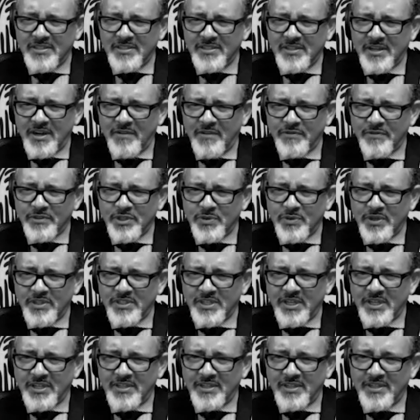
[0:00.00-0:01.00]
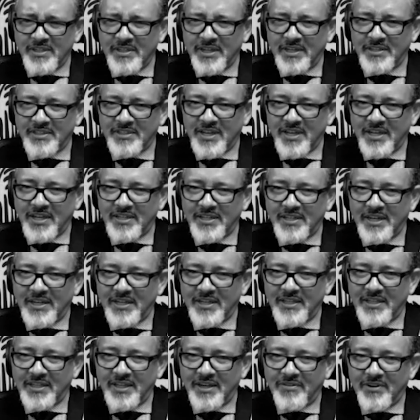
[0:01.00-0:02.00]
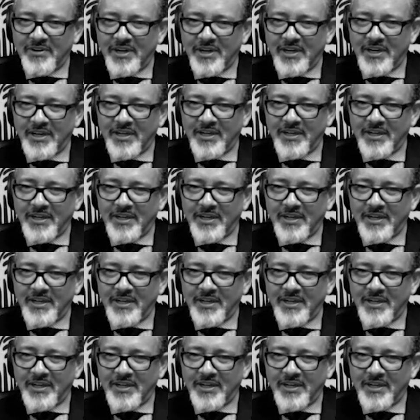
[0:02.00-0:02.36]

Conference USA, Dr. Scott? Did I get that right?